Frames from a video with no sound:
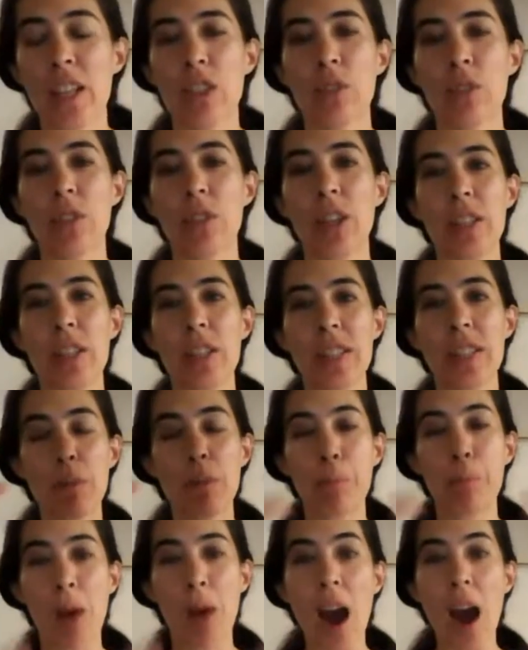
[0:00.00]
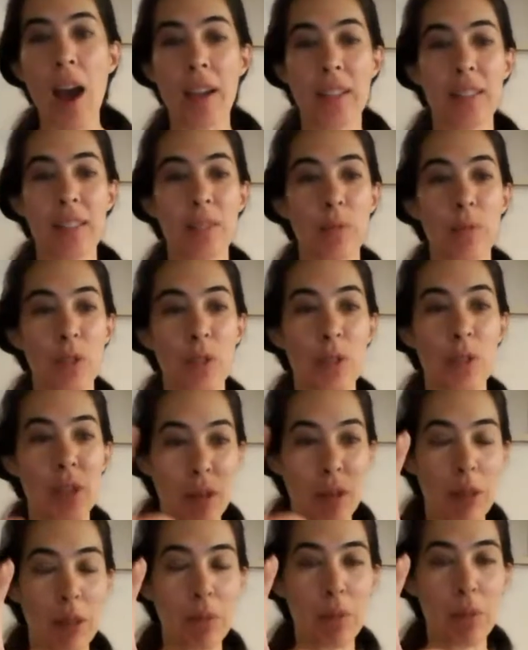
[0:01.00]
So there is a box when you get
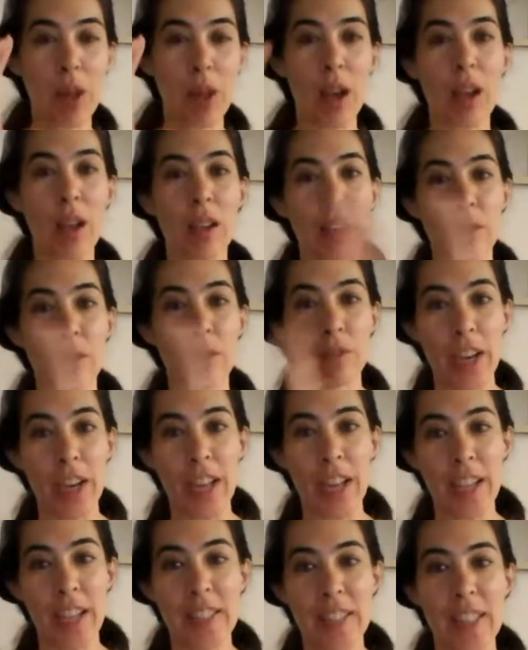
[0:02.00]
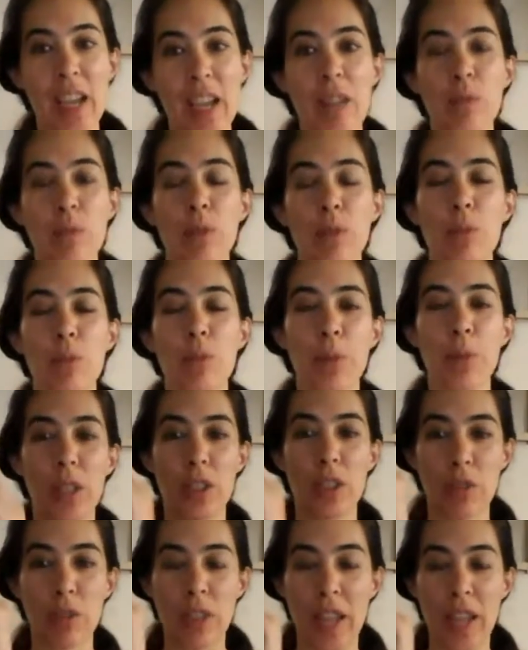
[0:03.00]
on my blog on the right-hand side where you put in
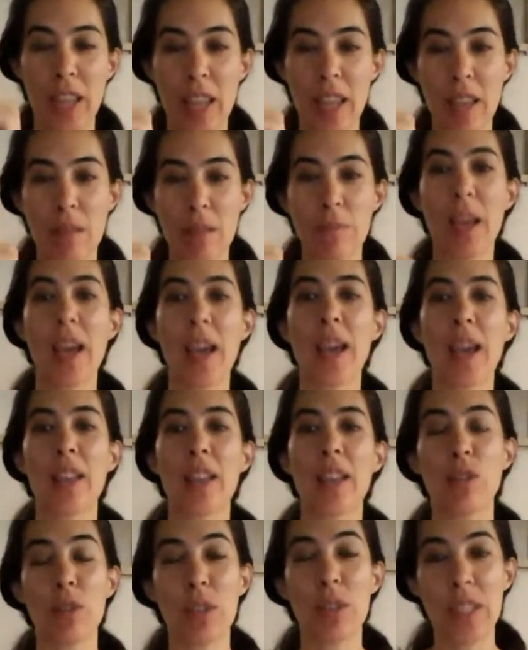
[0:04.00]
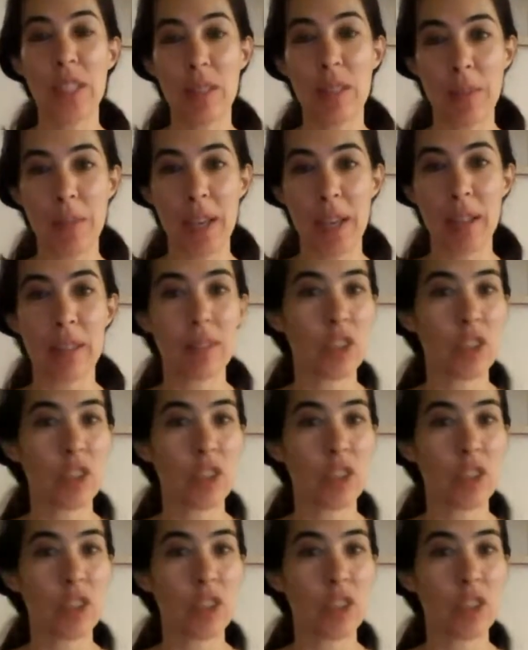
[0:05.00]
your name and your email.